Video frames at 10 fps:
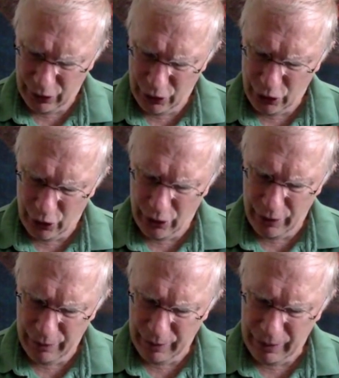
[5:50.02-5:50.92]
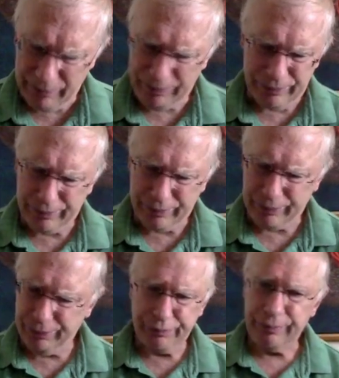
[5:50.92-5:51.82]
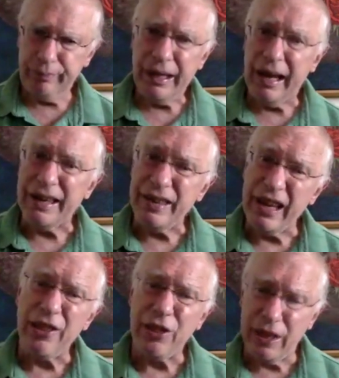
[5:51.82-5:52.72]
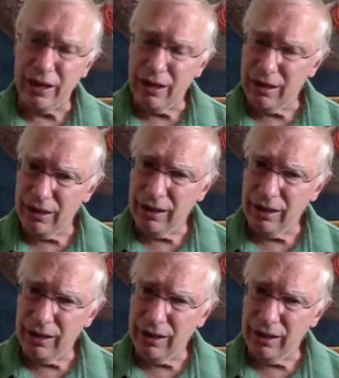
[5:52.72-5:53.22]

can turn nothing